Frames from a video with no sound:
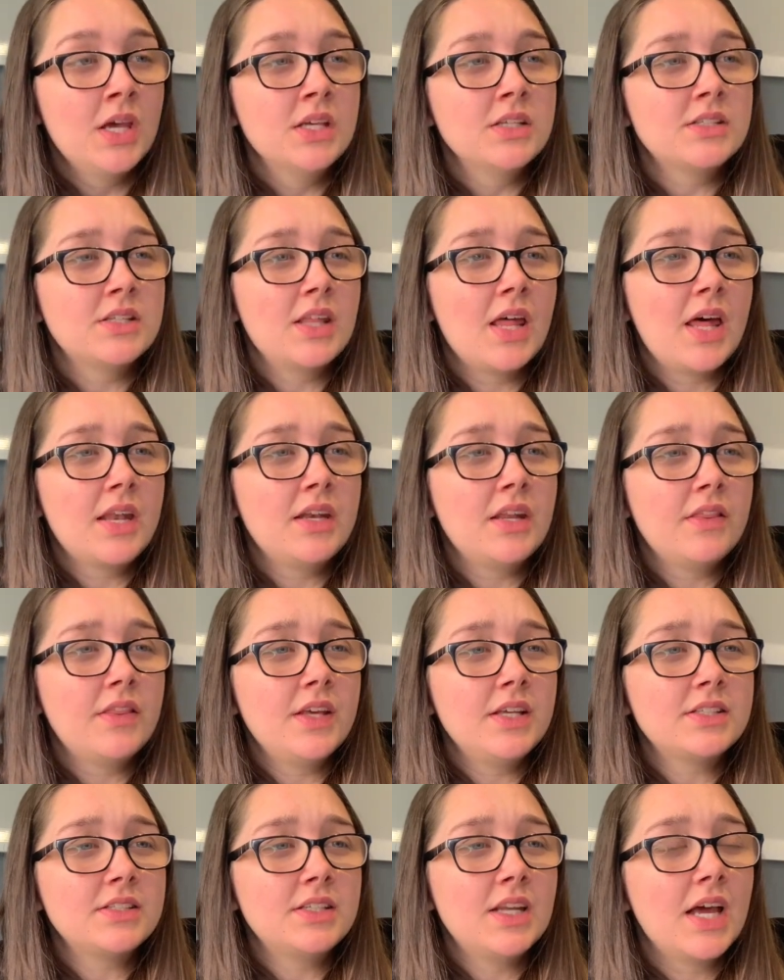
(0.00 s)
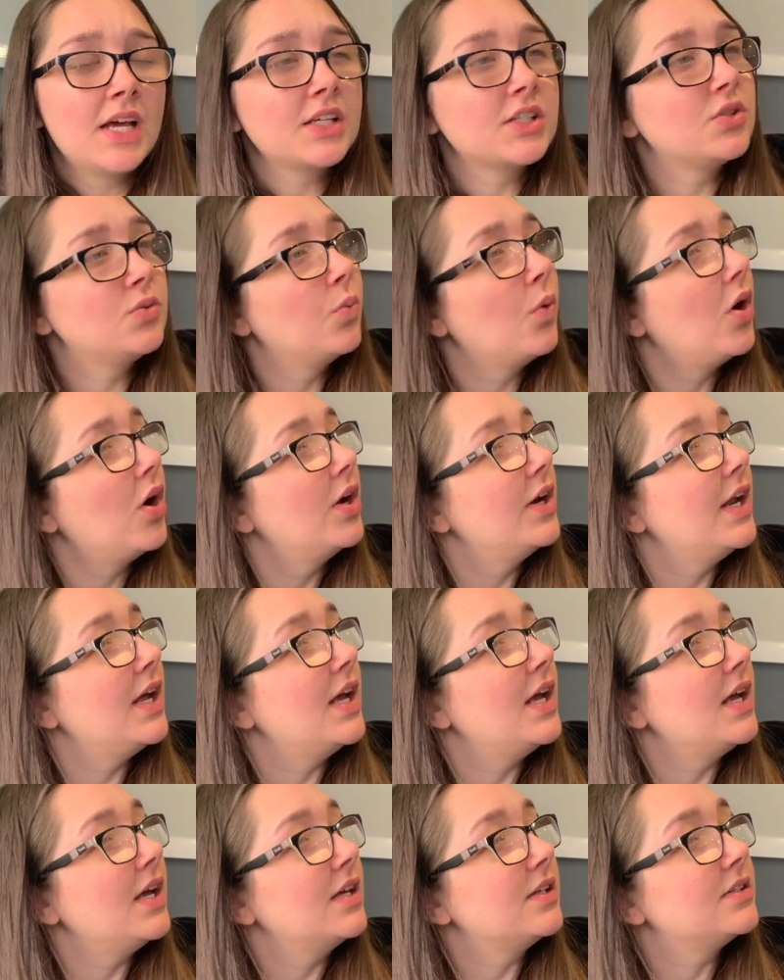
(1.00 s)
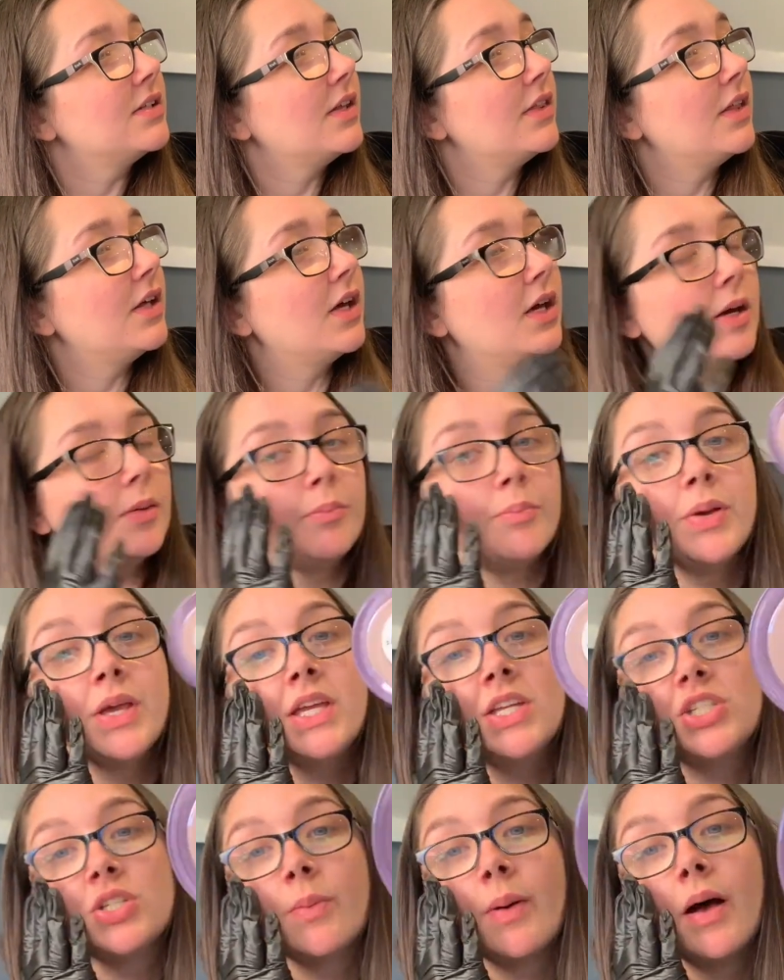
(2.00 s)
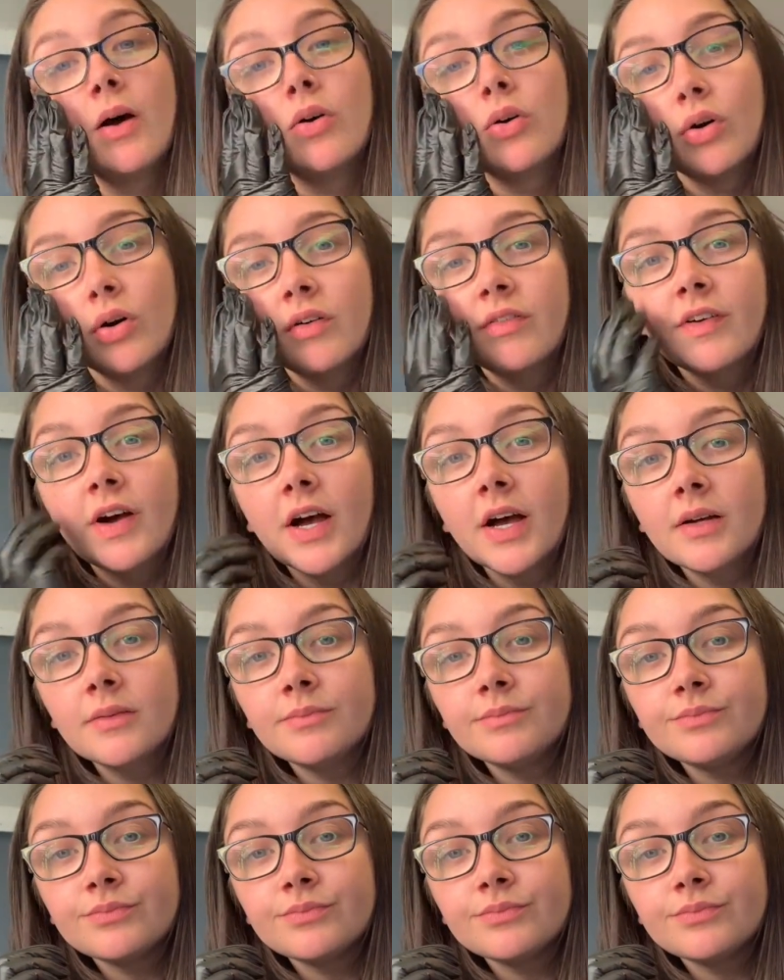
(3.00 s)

So then this next one is the Peach of El cover.